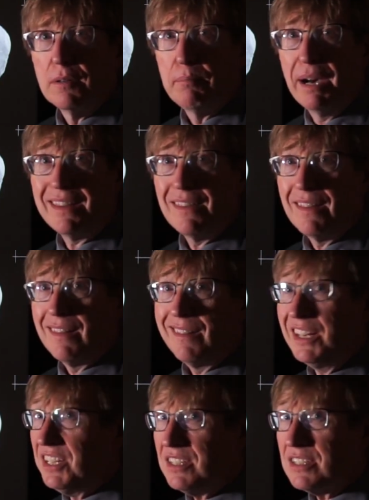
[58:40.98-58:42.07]
but
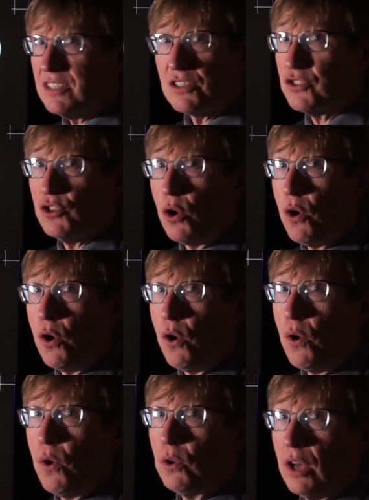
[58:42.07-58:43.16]
the distances are
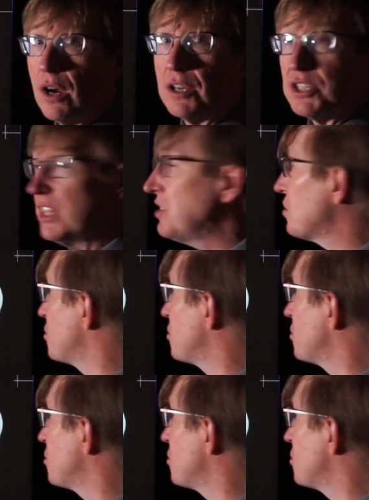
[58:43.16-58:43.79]
so large, and these are